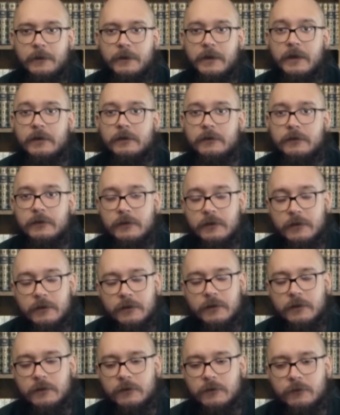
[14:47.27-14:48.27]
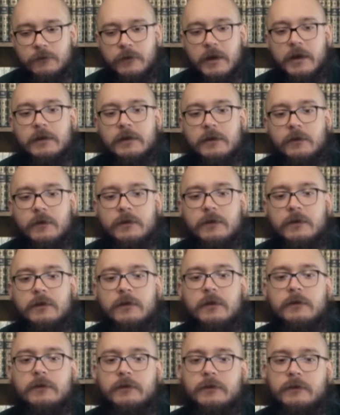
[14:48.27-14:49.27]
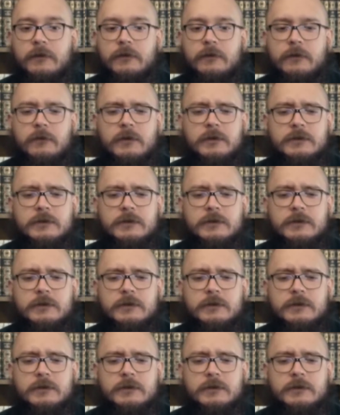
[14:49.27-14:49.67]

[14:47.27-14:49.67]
is dealing directly with the nervous system,